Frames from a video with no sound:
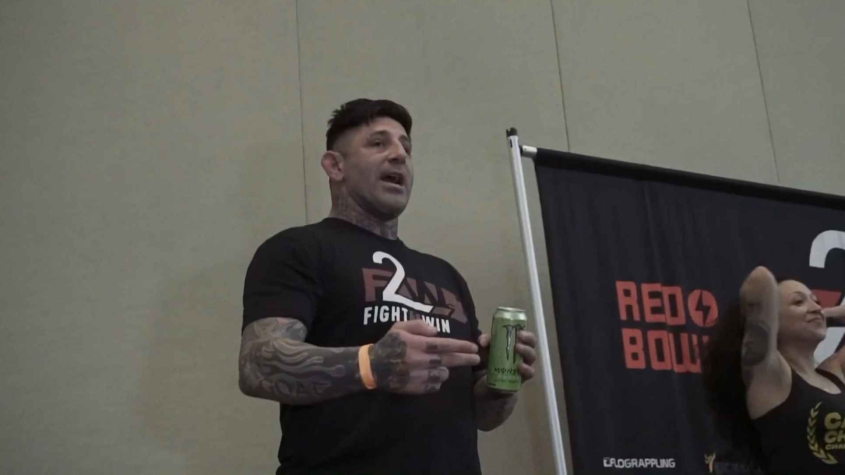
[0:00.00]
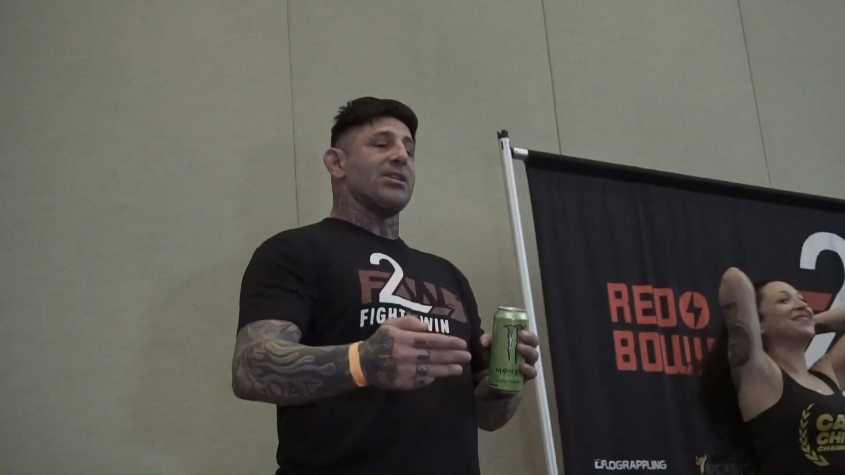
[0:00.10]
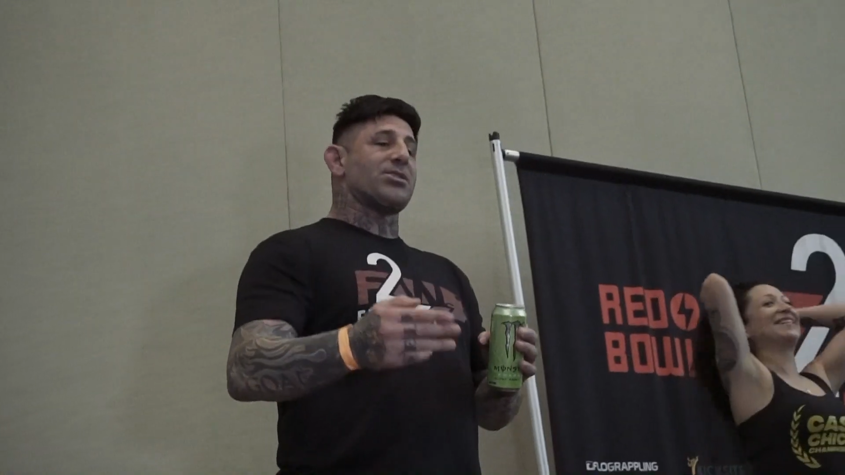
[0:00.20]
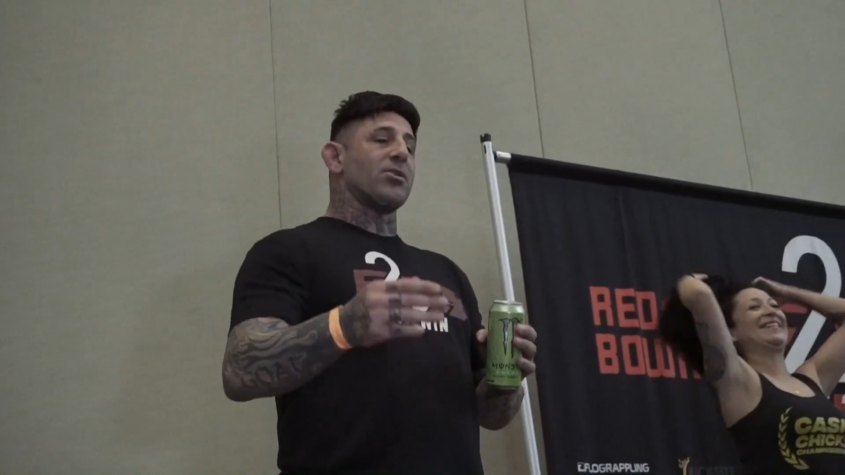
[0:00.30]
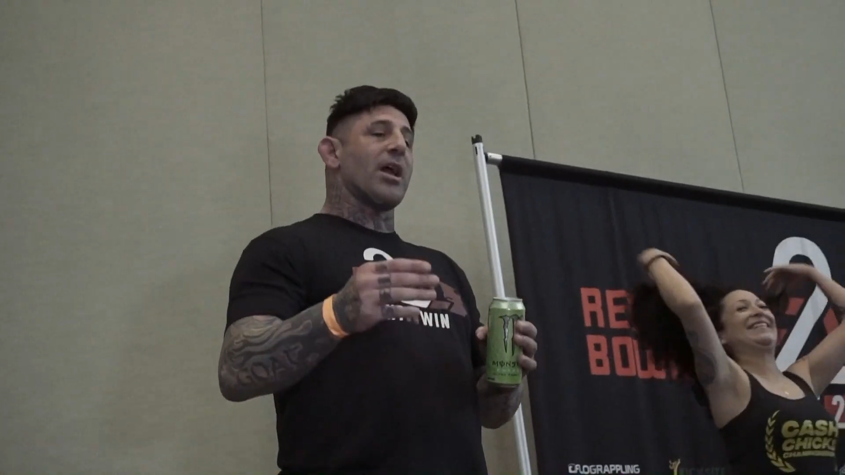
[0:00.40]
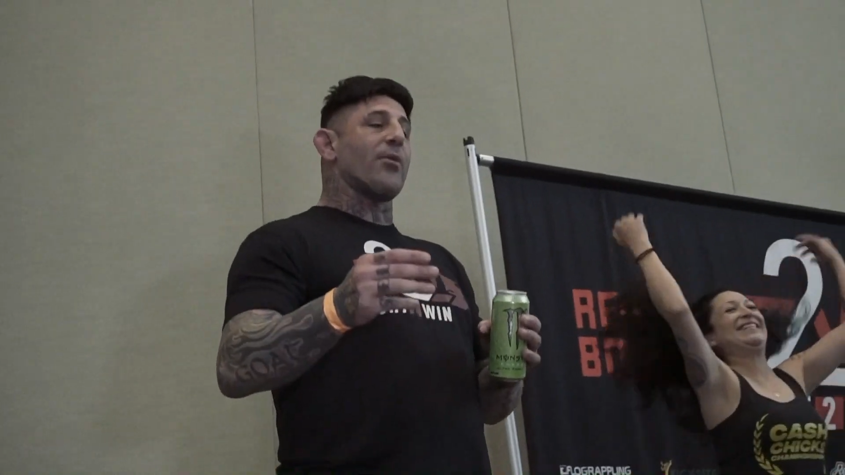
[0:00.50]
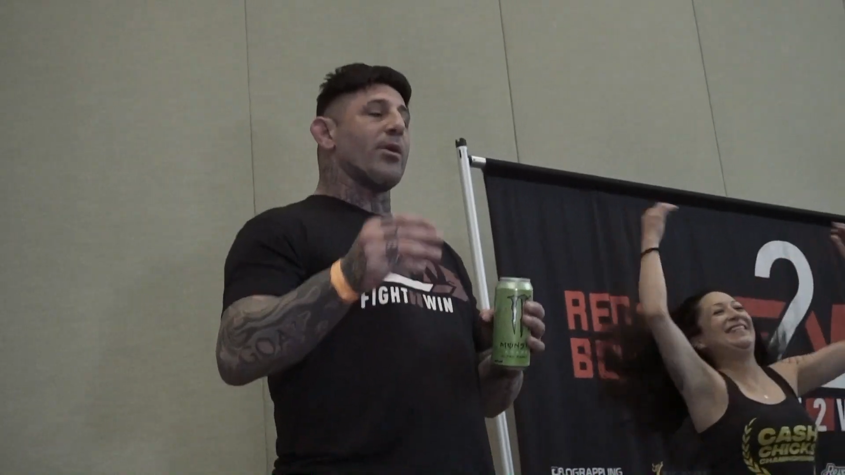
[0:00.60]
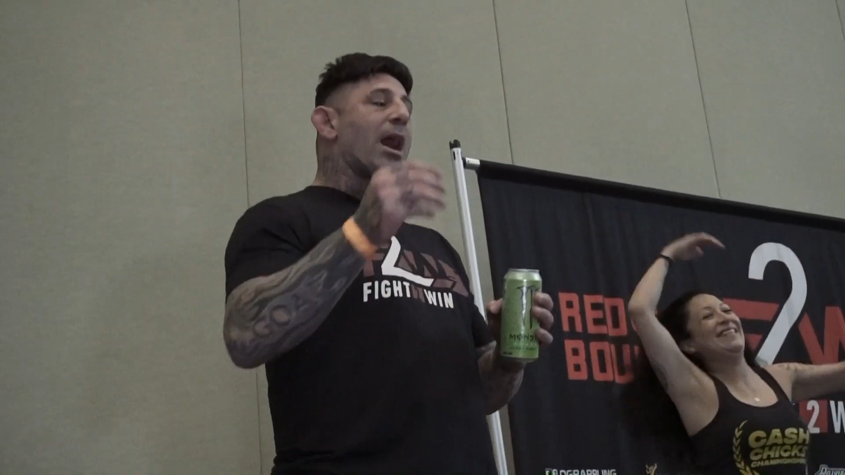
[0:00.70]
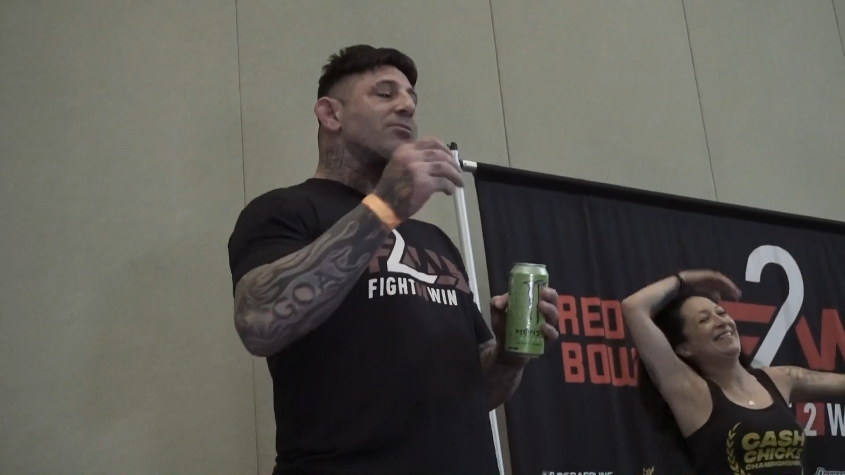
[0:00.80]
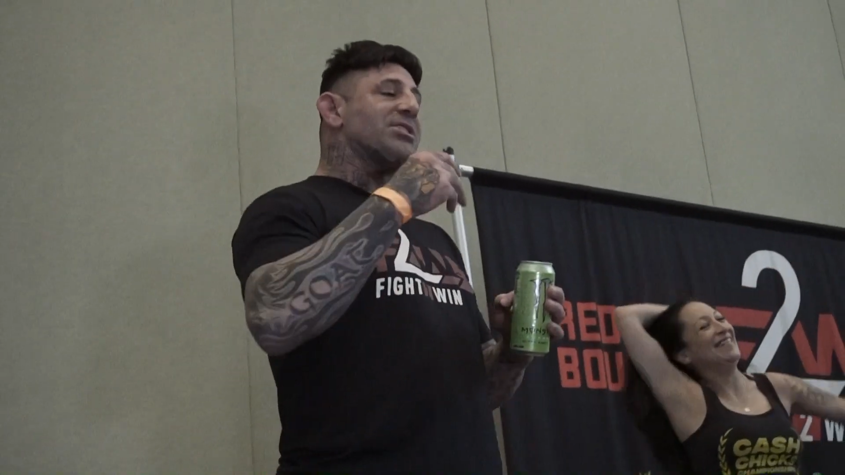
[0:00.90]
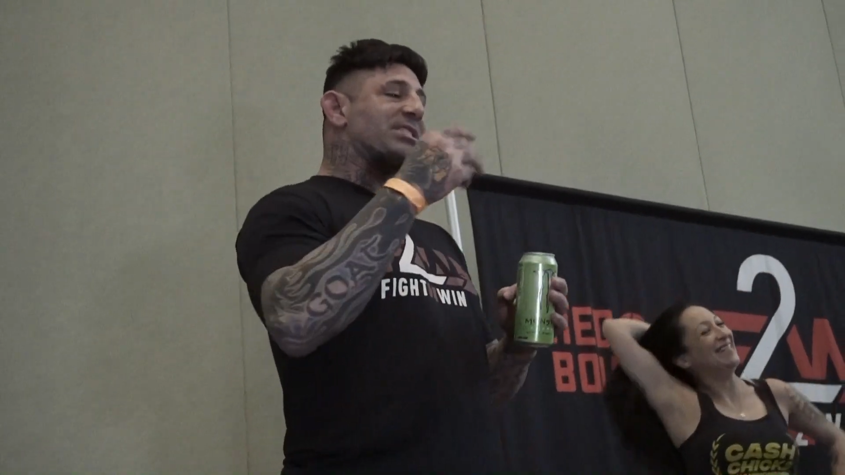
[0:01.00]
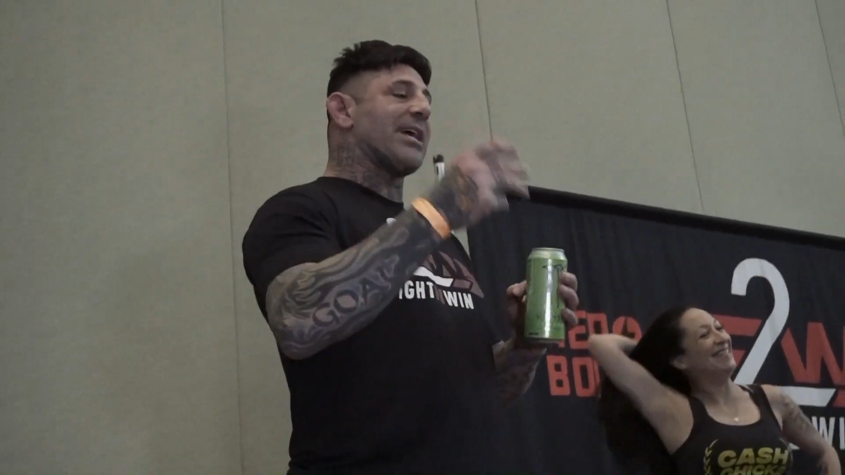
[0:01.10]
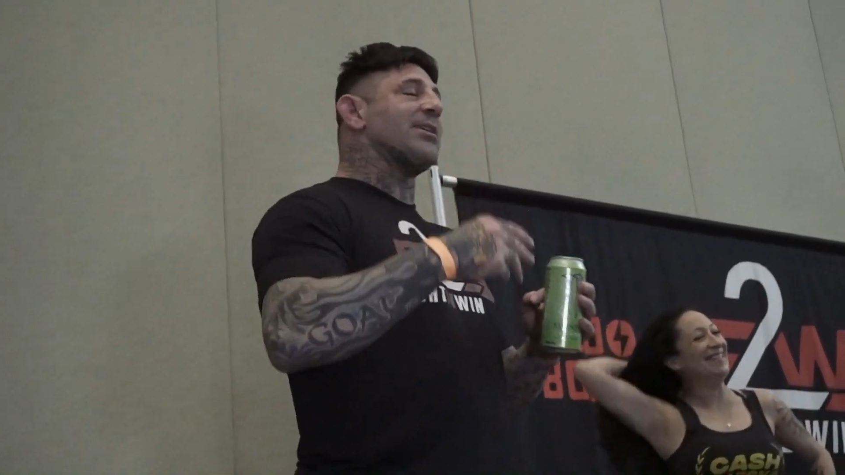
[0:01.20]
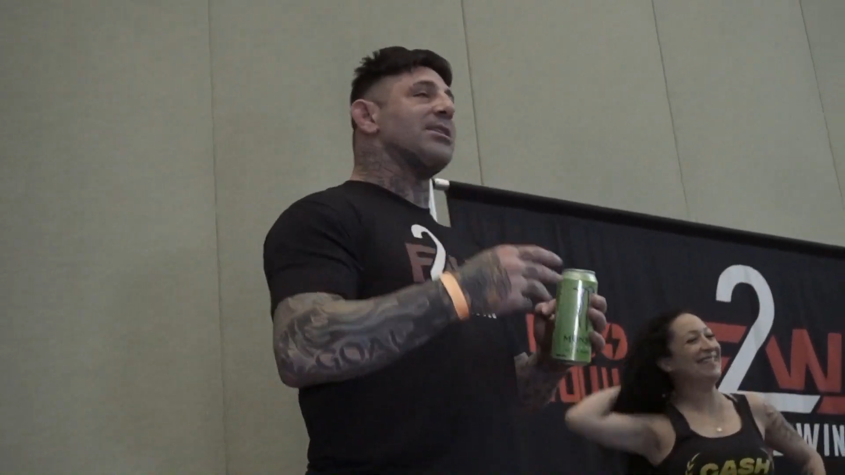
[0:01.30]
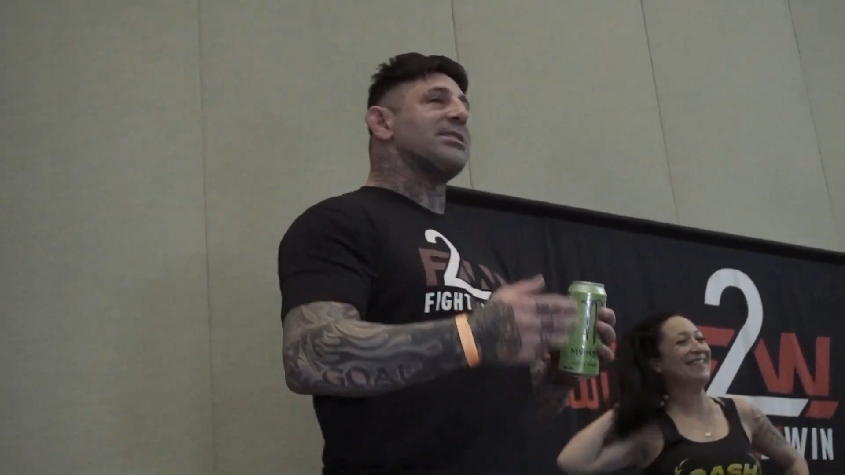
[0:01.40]
and so, like, when I was
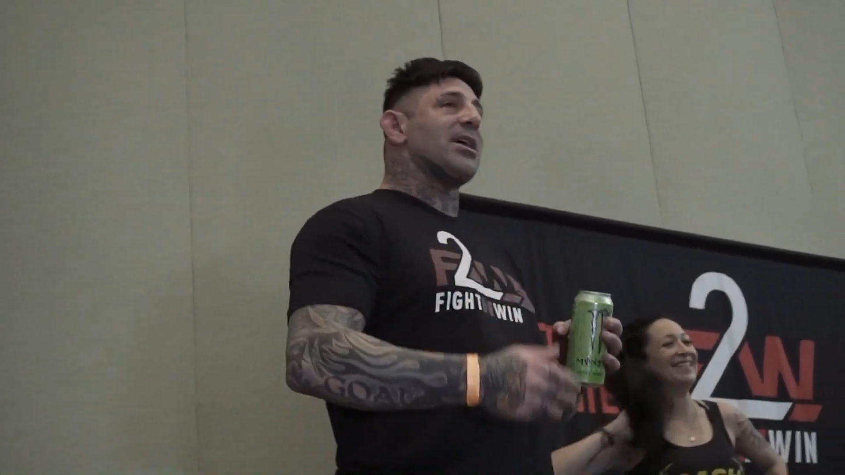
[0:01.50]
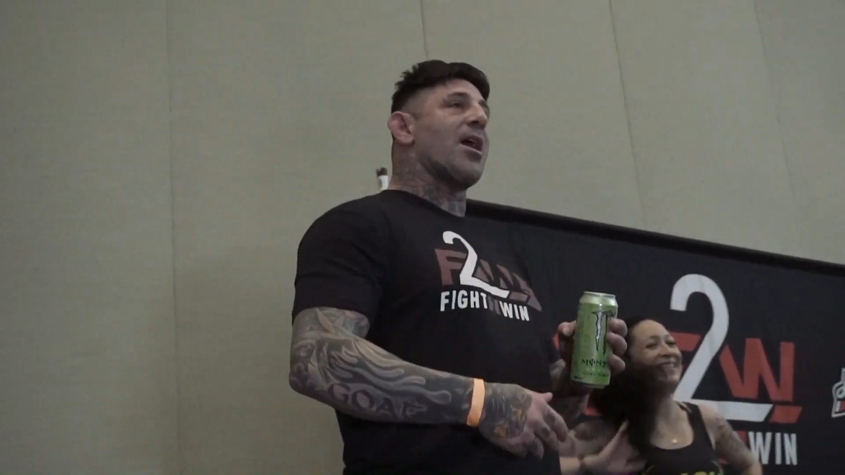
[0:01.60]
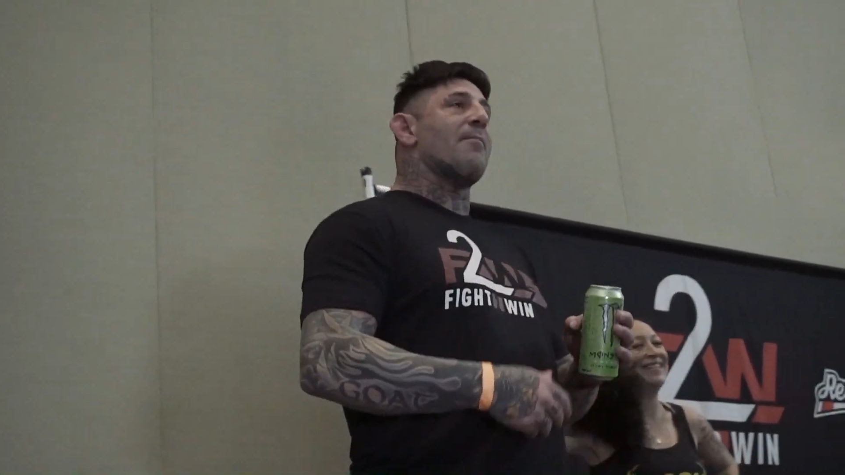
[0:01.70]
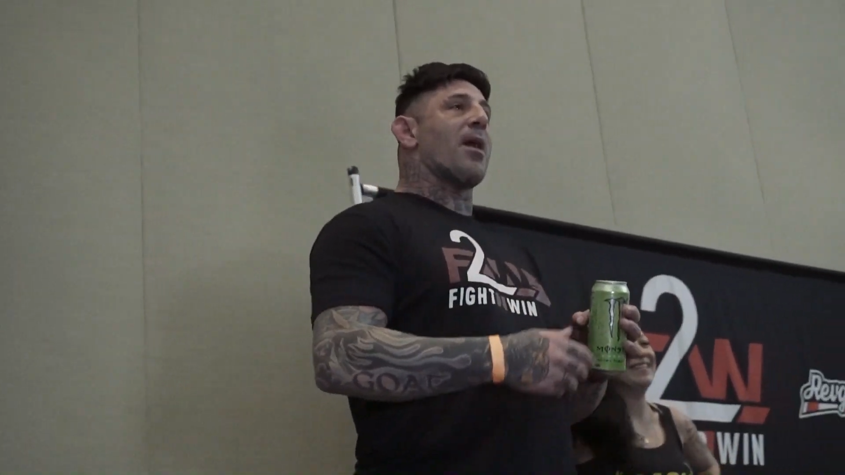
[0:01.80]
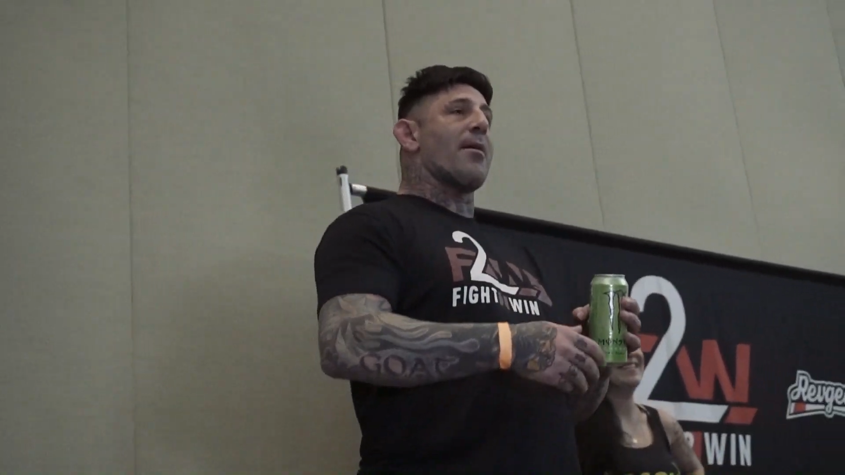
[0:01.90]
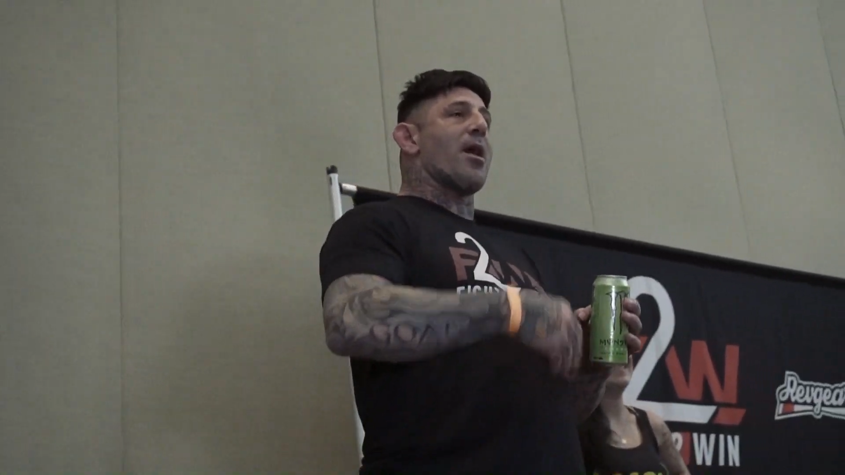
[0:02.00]
setting these up, I,